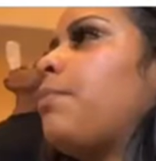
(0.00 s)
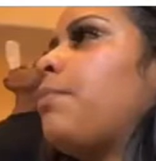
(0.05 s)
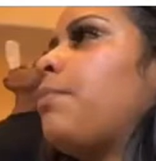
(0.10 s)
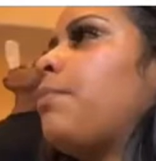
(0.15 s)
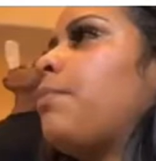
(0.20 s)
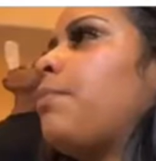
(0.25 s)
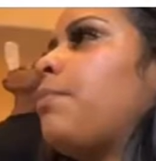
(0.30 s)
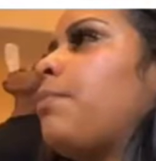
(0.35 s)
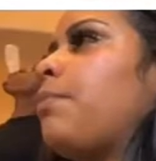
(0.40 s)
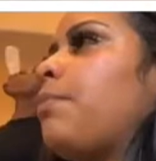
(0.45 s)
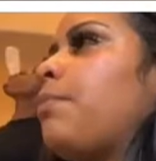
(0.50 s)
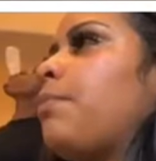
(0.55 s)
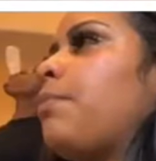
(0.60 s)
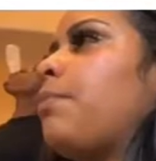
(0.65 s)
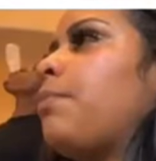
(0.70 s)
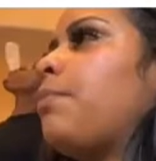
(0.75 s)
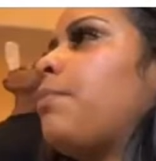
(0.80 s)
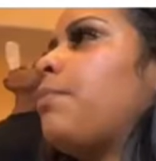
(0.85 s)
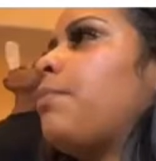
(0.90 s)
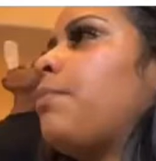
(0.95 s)

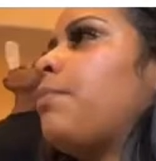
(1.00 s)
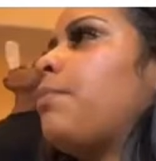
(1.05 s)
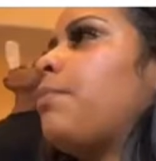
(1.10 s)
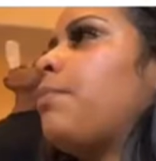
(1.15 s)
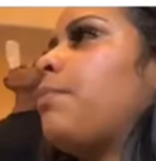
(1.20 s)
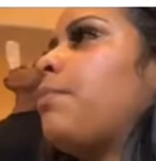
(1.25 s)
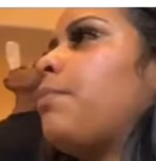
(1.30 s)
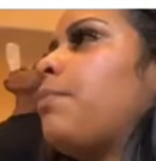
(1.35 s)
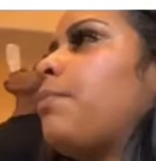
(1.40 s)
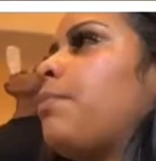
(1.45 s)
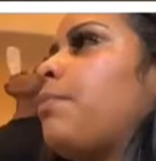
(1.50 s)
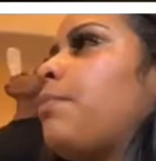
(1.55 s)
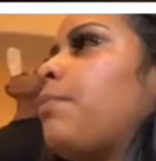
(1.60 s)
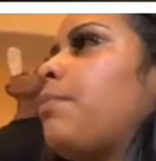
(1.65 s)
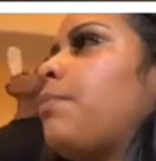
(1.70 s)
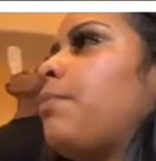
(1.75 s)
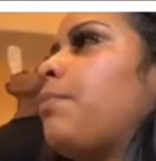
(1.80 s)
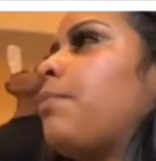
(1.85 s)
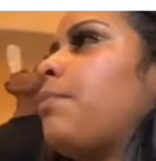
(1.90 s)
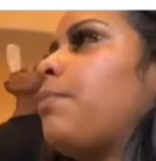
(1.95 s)

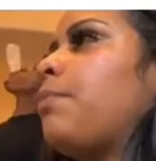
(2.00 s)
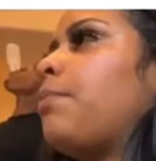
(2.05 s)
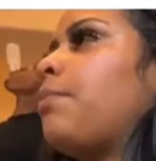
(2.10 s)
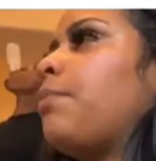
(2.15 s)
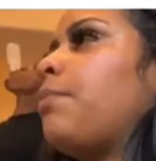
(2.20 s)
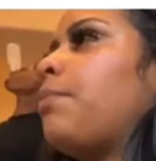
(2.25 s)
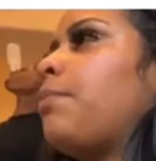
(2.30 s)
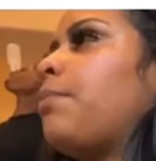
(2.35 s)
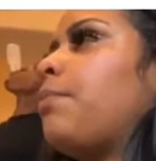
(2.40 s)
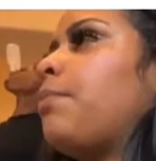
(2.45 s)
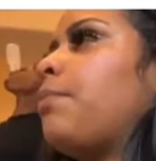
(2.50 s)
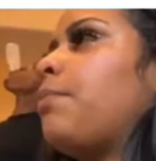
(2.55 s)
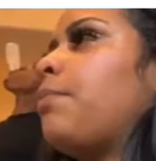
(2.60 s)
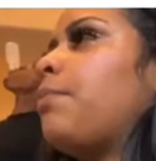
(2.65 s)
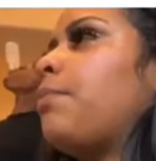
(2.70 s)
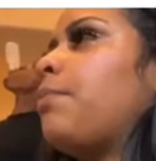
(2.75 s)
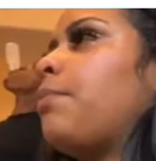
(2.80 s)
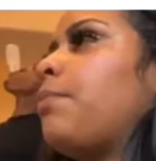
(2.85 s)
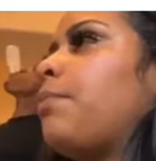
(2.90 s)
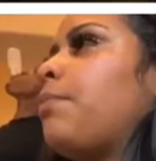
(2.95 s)

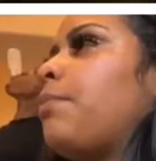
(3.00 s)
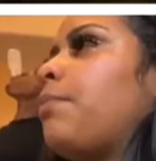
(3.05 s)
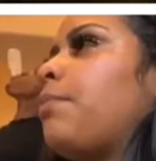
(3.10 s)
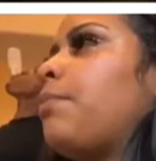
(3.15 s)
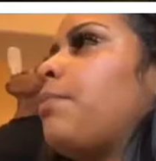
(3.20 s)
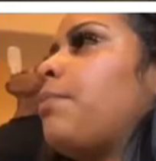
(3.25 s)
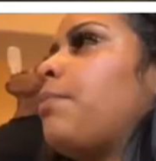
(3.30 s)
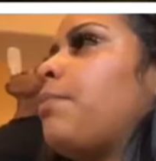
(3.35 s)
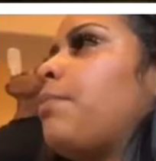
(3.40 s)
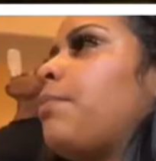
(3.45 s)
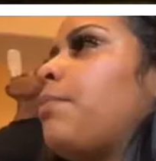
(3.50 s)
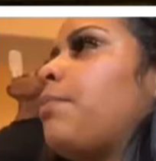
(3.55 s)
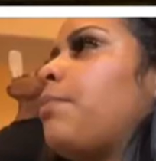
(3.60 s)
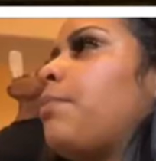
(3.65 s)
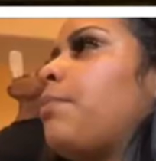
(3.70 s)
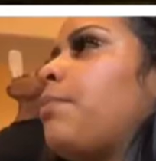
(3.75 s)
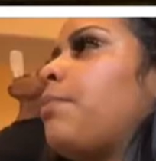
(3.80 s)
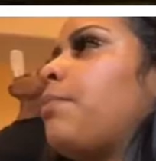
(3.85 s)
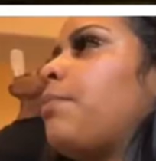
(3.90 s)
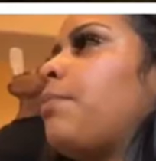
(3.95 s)

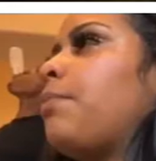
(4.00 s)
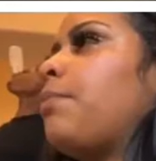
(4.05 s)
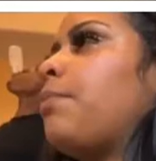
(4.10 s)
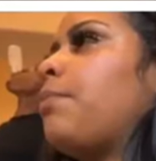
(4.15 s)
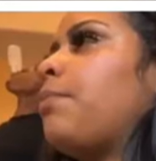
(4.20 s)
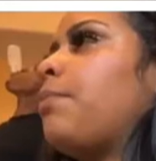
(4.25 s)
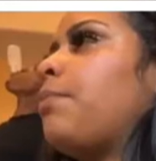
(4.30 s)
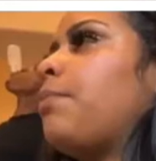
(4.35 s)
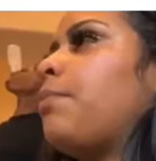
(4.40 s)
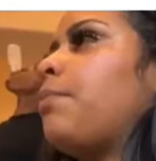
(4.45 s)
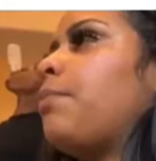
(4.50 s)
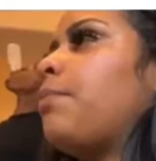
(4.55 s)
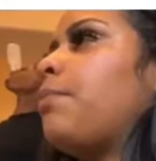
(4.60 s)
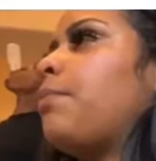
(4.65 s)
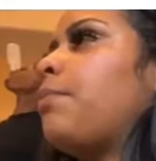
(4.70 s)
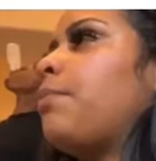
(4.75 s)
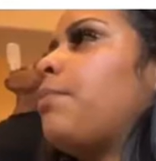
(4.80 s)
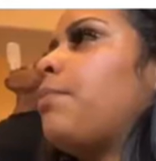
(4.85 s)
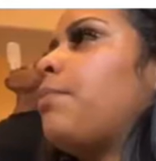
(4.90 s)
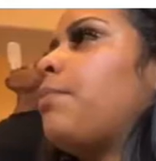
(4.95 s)

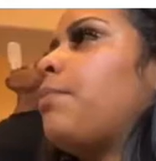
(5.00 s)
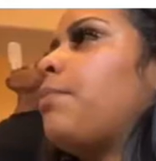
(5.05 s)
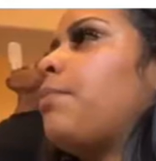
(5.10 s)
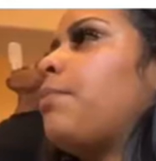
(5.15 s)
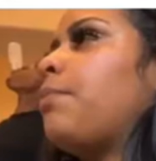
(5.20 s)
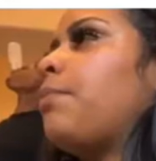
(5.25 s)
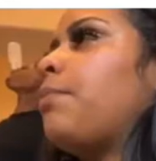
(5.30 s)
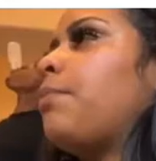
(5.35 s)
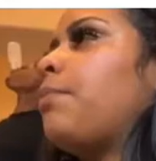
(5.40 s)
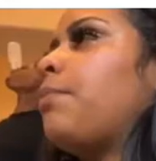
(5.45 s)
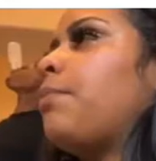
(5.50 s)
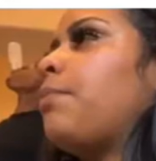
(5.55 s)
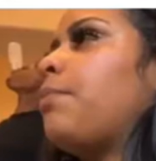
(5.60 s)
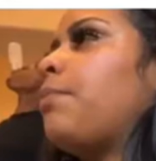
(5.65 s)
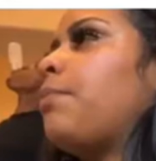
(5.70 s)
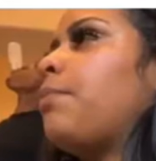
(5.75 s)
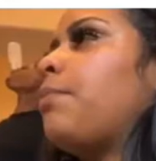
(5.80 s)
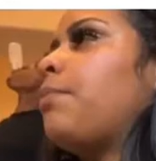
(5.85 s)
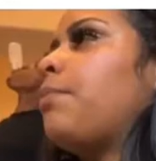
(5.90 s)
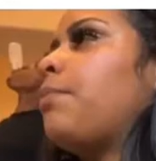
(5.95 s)

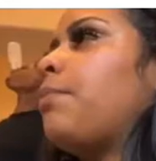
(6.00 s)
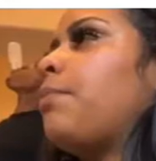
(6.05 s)
The person shown says nothing.